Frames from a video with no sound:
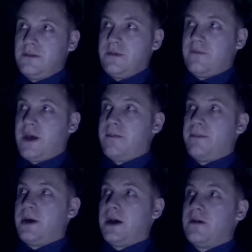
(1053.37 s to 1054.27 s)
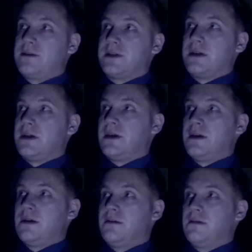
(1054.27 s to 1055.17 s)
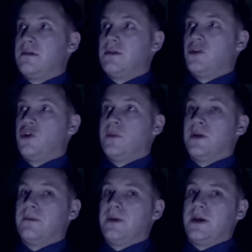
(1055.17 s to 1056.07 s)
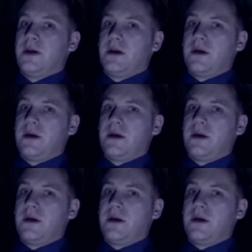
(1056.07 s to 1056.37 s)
A vampire is a human being